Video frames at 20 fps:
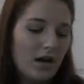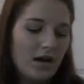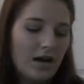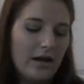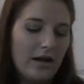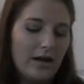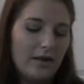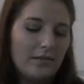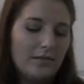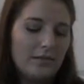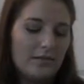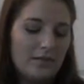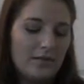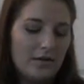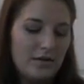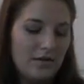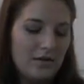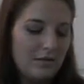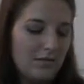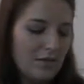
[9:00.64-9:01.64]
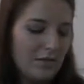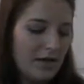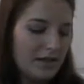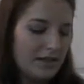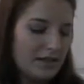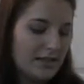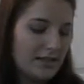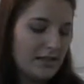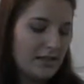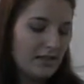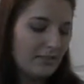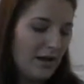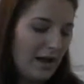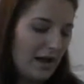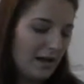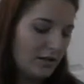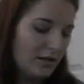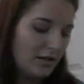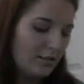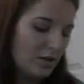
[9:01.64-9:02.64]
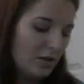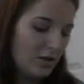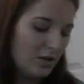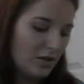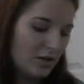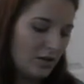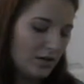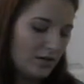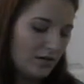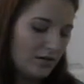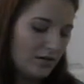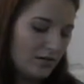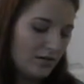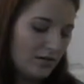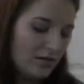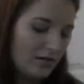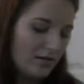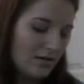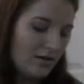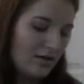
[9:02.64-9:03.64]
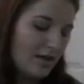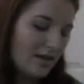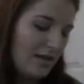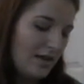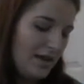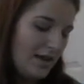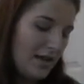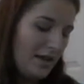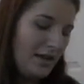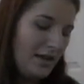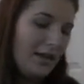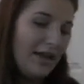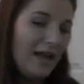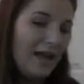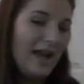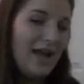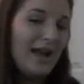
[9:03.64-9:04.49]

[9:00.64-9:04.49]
But in the back of the book, it